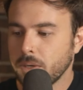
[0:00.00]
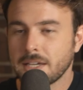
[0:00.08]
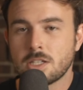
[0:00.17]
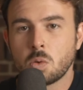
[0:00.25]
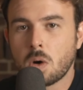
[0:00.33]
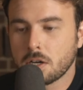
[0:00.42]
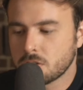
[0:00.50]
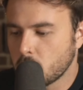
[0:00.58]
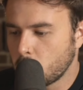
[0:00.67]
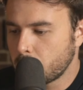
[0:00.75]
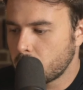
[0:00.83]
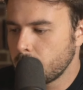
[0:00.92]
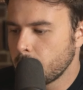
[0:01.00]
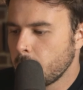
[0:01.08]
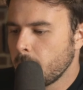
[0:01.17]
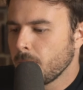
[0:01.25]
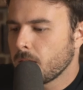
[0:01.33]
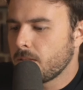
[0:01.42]
we get to October,
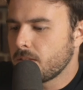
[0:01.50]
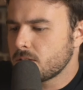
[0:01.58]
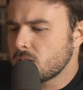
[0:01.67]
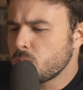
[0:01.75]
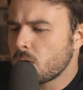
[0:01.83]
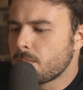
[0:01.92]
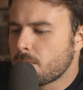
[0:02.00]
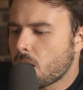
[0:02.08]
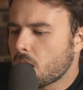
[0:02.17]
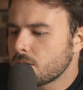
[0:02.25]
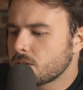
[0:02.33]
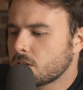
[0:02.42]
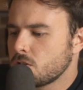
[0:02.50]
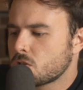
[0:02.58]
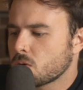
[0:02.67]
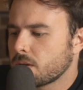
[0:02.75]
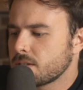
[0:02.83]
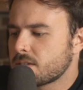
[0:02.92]
and this is where Mars
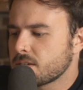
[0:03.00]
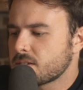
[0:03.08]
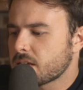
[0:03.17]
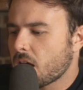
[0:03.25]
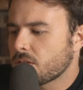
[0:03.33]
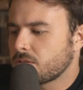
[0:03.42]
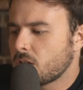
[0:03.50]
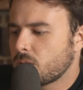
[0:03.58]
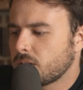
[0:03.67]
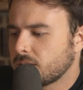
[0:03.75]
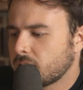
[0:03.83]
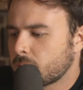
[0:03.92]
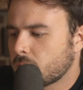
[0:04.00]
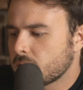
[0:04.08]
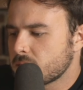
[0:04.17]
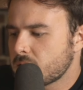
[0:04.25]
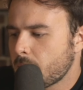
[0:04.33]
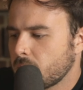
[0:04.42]
conjoins the South Node in Libra.
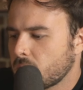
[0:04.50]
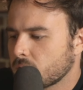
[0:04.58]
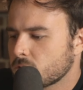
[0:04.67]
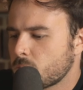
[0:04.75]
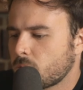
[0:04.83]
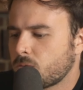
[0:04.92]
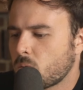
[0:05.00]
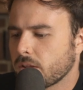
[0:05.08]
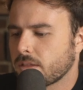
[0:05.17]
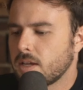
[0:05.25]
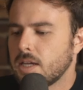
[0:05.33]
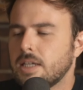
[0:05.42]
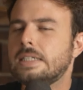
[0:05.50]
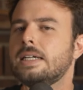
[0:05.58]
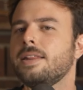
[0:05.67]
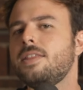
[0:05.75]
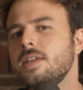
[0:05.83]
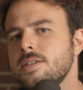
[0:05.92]
This is happening on October 4th.
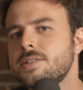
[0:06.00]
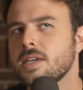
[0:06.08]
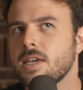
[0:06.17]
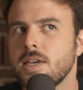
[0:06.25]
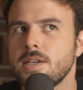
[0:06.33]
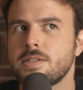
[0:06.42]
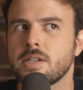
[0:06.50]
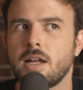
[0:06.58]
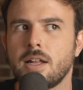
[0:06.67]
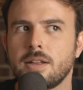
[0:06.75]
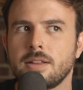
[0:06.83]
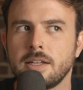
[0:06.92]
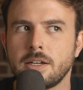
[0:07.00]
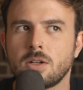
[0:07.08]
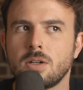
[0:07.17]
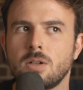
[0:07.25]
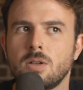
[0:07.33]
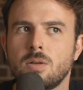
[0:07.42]
This is a
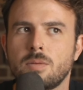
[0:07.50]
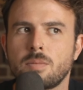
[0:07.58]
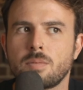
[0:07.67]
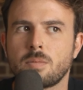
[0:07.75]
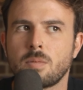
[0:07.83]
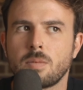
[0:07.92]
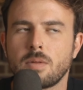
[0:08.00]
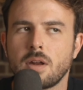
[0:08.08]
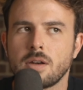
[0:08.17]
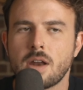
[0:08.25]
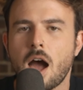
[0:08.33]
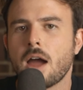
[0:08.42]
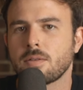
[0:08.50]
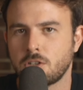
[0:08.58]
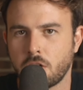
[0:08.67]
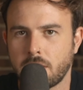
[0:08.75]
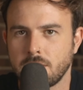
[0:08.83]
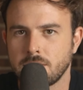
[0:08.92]
little
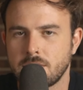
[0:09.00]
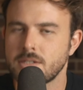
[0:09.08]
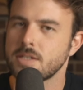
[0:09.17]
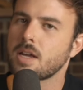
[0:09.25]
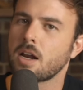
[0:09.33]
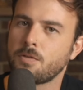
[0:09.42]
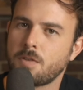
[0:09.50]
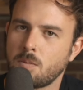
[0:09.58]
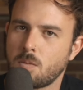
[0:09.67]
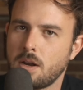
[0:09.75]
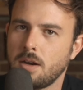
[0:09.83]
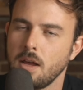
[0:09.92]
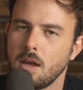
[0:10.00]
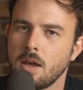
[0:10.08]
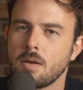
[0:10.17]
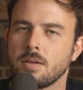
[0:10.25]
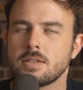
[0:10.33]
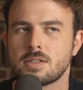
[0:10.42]
not good. This is not a fun one.
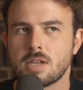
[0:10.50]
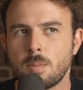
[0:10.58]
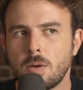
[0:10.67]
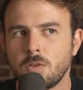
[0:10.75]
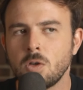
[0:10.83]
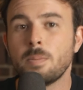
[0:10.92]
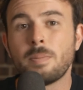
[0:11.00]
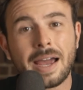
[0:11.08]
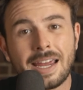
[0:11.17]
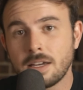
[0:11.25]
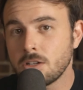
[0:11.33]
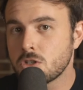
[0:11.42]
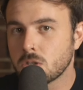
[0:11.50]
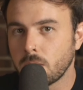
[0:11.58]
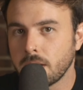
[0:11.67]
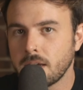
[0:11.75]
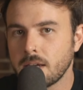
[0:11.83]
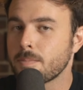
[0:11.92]
Some of you might
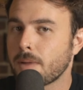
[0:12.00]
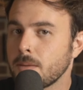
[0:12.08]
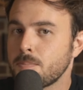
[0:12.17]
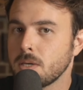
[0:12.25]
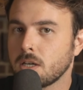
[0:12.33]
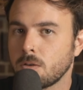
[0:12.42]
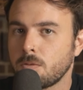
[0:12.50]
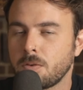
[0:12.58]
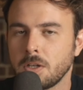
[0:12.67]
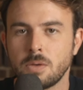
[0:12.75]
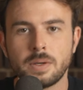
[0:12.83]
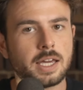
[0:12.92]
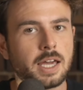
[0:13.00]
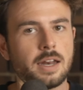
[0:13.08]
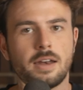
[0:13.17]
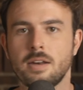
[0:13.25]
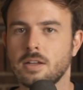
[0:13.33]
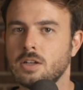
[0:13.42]
enjoy it. It might be good for you.
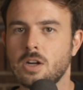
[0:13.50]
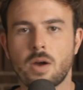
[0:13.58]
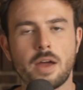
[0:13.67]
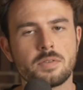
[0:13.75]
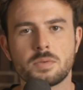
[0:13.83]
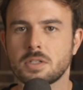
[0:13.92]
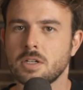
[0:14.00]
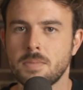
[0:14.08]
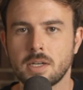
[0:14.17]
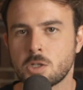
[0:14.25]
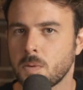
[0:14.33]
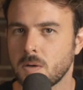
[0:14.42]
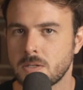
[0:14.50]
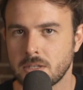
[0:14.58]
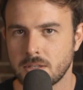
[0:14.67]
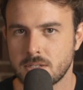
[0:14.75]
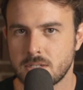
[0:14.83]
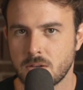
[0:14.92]
Again, you know, everyone's going to be experiencing this